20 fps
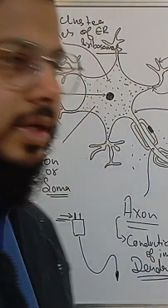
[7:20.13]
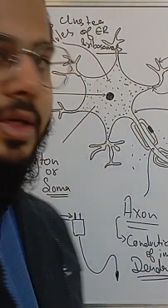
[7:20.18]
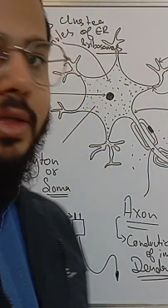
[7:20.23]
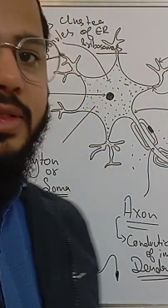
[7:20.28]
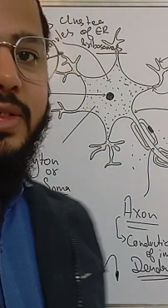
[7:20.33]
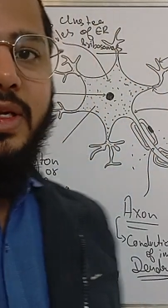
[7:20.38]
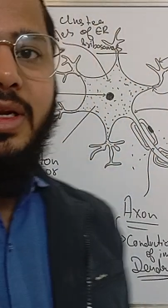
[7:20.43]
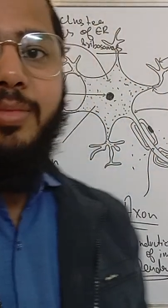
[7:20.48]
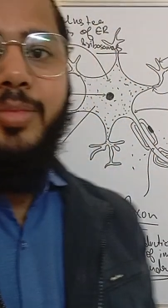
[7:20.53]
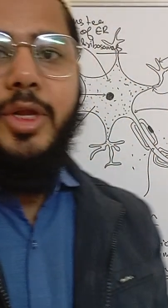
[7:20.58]

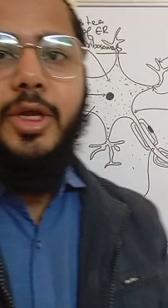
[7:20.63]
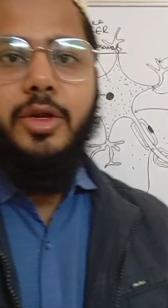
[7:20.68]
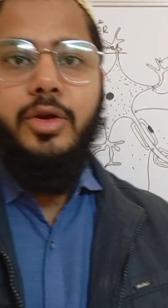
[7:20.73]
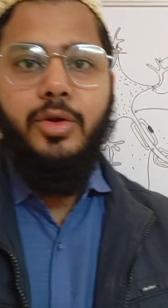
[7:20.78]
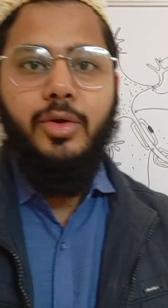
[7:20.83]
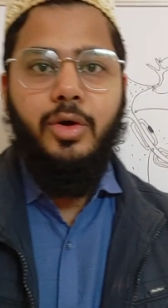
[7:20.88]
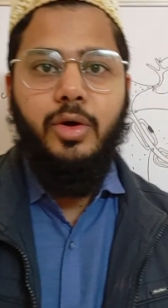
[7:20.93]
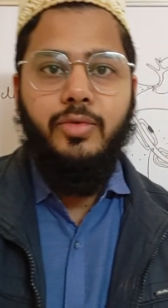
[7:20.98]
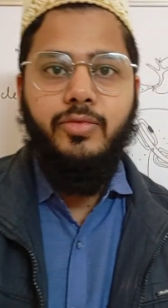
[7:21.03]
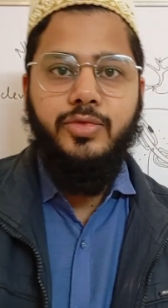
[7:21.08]
Synaptic
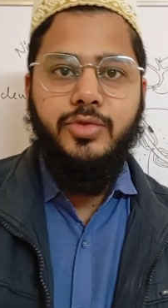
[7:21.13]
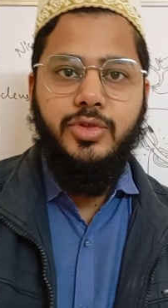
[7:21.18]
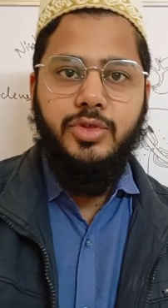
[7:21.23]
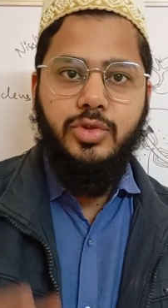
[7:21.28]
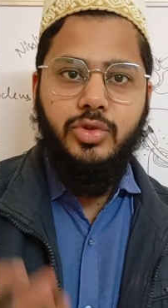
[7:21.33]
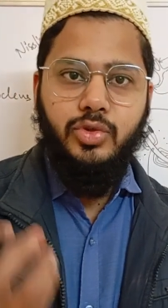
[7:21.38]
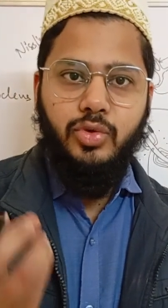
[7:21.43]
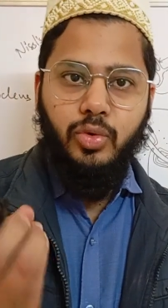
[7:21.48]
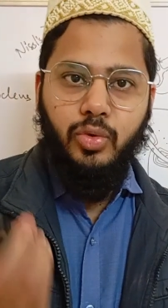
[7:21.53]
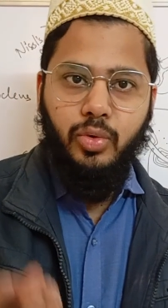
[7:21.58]
knobs
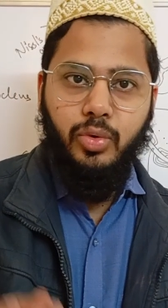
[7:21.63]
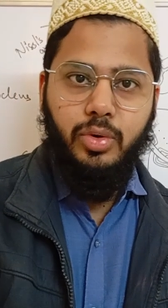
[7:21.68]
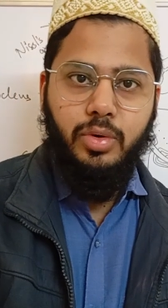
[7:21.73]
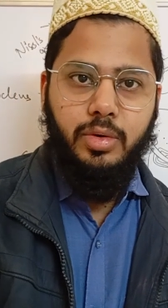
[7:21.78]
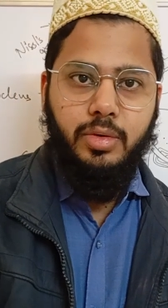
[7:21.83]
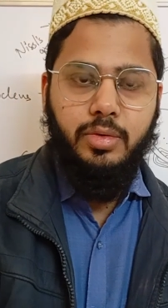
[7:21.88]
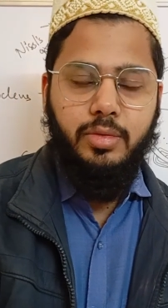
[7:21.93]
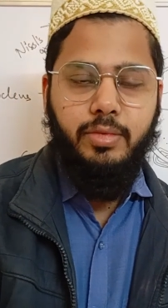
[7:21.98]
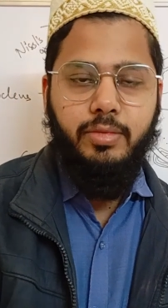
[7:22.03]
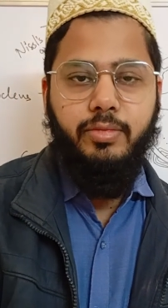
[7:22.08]
store
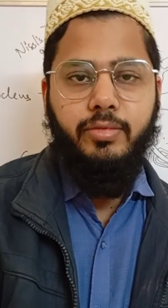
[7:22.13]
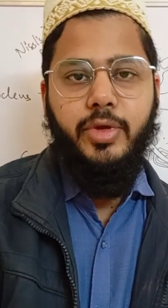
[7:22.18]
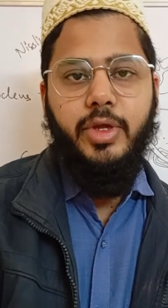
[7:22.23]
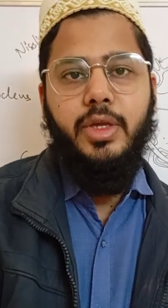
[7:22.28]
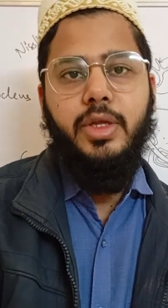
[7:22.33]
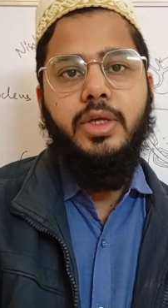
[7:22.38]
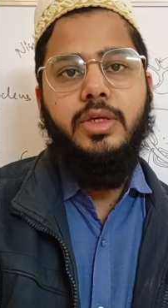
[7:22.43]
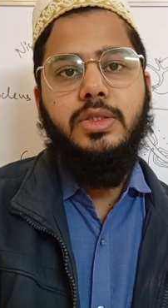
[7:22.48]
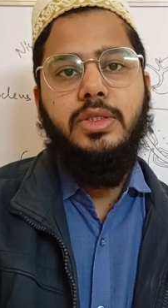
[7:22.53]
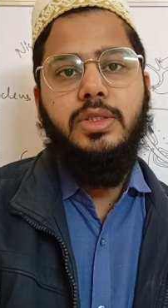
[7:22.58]

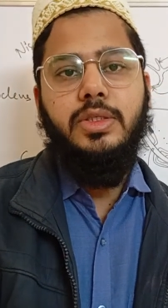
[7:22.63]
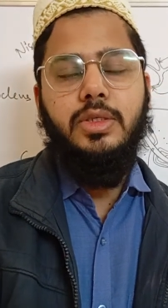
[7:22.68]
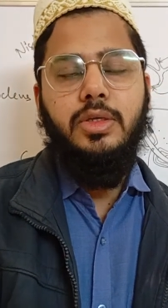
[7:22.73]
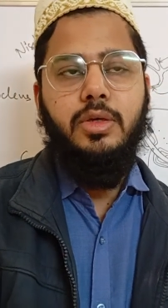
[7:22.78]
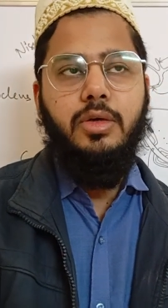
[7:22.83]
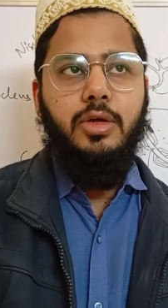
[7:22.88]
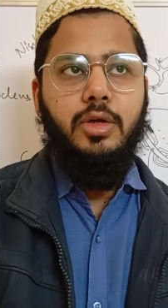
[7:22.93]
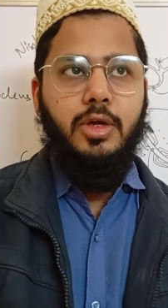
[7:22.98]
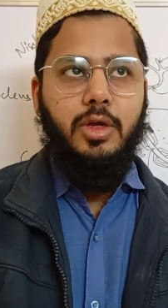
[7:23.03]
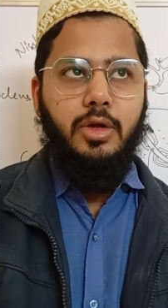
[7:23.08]
various
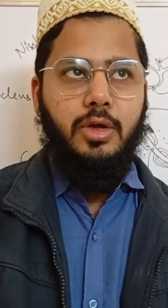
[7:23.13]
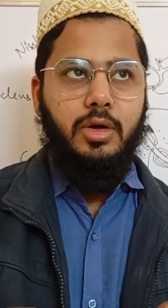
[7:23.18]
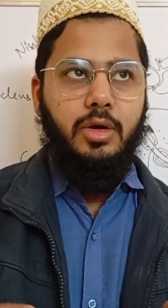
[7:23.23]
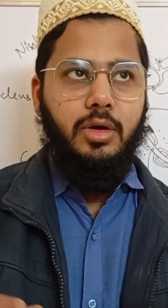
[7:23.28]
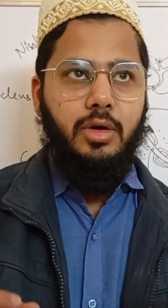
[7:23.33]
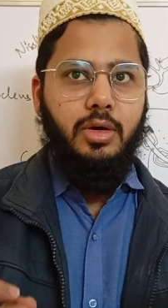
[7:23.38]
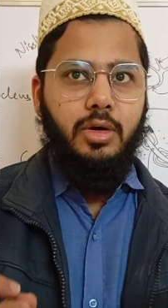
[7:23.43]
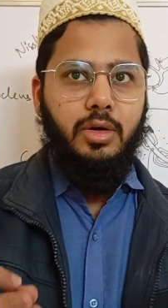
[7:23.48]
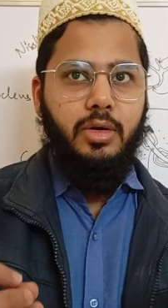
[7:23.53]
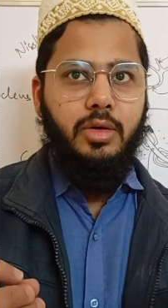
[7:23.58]

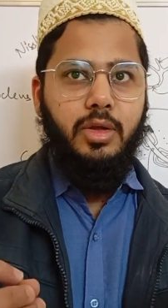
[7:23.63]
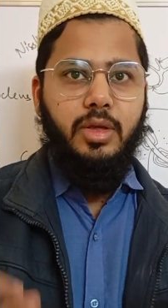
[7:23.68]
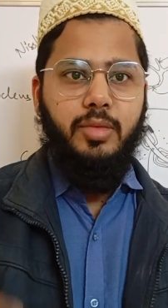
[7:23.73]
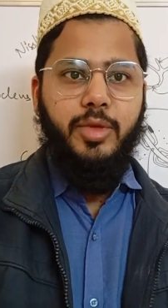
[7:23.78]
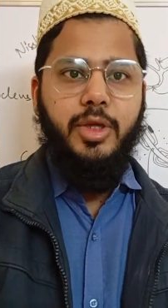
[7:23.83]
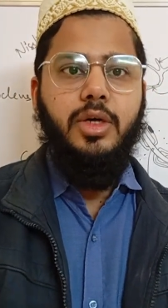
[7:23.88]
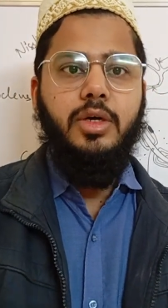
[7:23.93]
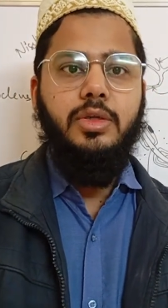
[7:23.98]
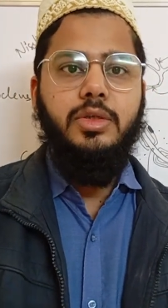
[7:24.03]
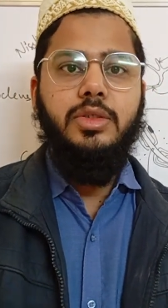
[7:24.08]

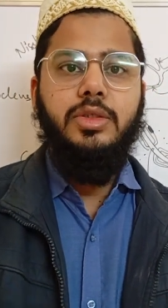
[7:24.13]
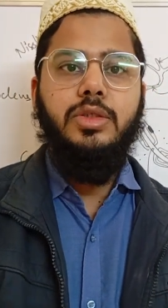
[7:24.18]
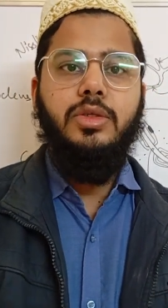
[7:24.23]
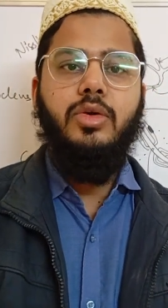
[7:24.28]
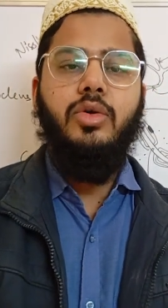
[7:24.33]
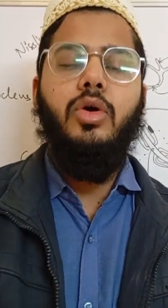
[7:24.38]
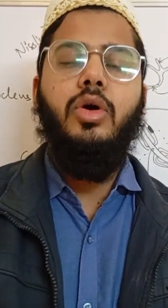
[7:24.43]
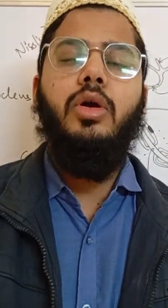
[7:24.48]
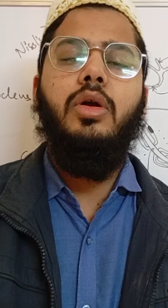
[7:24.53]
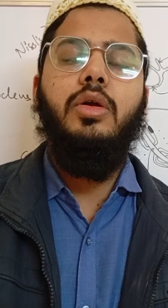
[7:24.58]
chemicals
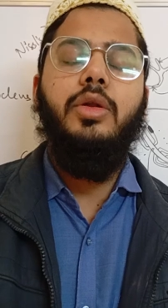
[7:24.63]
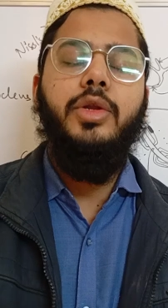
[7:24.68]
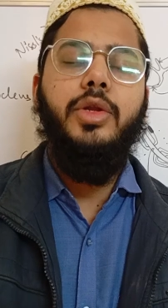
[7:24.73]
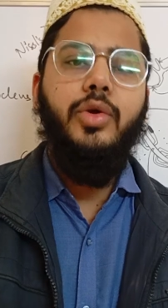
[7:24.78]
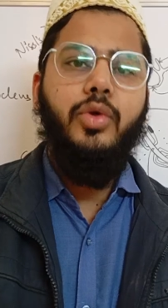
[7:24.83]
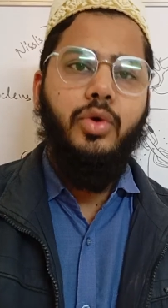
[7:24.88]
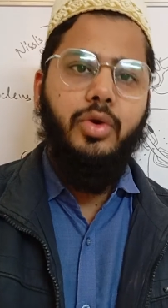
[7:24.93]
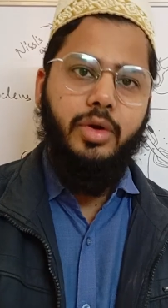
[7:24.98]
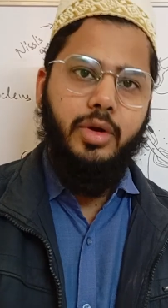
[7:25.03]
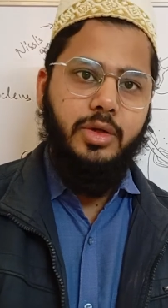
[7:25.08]
called
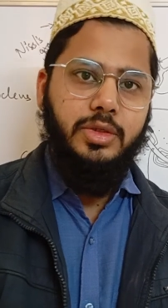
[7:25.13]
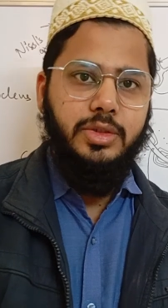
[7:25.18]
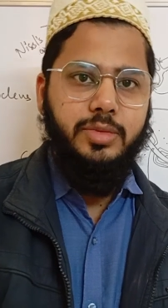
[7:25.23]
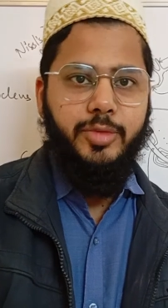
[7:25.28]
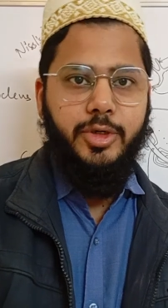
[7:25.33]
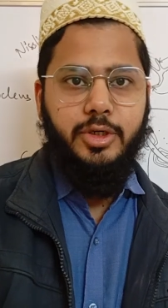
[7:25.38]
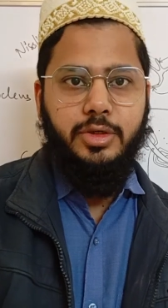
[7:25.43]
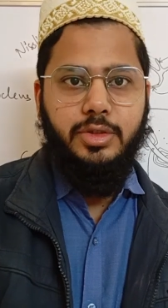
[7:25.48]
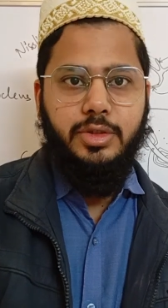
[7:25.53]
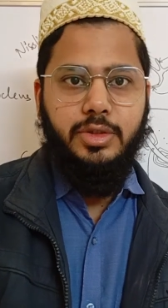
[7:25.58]

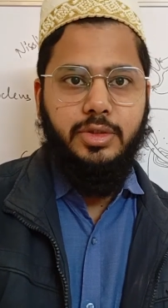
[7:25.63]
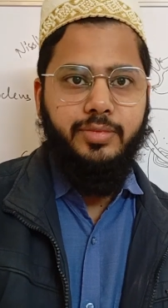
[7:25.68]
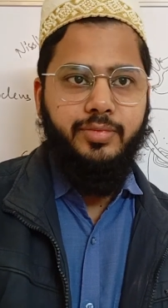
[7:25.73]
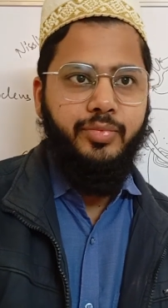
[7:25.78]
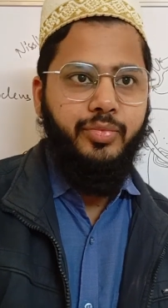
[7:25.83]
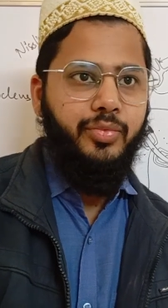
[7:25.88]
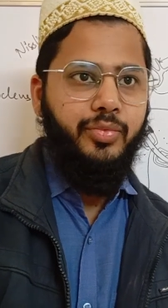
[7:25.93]
neurotransmitters.